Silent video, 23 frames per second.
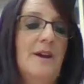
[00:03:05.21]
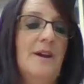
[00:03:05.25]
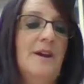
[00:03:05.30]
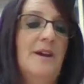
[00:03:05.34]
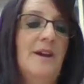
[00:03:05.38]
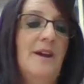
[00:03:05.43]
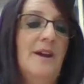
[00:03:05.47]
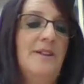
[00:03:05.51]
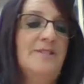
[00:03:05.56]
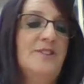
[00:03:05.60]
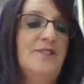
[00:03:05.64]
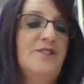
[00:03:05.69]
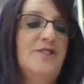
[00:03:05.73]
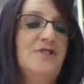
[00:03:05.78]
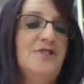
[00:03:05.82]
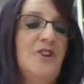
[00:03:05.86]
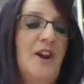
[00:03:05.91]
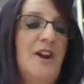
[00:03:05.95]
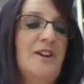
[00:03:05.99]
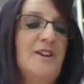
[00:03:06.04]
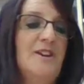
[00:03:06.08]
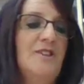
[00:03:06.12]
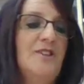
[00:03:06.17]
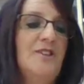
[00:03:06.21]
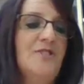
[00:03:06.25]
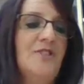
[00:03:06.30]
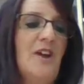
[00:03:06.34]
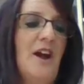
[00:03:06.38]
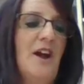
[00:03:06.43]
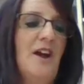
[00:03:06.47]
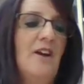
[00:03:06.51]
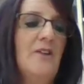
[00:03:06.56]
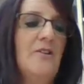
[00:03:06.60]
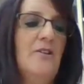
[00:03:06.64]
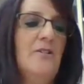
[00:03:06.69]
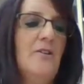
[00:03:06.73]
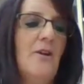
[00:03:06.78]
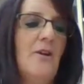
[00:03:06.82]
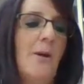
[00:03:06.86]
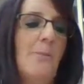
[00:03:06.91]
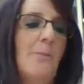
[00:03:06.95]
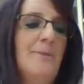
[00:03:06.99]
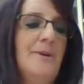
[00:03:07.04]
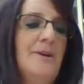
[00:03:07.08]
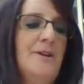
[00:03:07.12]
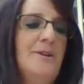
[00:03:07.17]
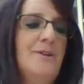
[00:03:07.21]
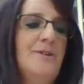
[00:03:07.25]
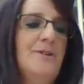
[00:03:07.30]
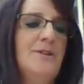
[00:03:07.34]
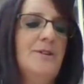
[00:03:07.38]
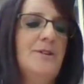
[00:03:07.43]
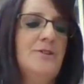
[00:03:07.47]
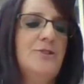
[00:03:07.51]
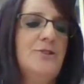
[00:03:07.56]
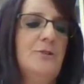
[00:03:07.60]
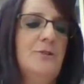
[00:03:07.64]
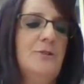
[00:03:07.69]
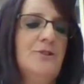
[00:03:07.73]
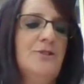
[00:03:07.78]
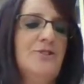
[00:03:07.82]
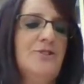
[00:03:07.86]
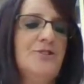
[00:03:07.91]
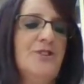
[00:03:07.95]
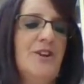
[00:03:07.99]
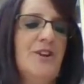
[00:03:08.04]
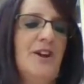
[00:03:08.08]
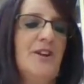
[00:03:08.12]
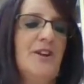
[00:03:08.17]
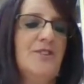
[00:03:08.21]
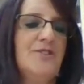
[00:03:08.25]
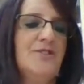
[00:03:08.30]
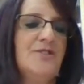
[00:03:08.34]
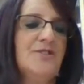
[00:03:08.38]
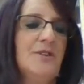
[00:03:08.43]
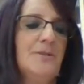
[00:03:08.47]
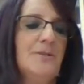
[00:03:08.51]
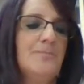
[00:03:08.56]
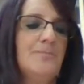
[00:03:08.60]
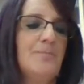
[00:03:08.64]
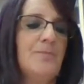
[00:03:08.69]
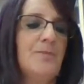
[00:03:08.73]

He has a shiny star pinned to his chest.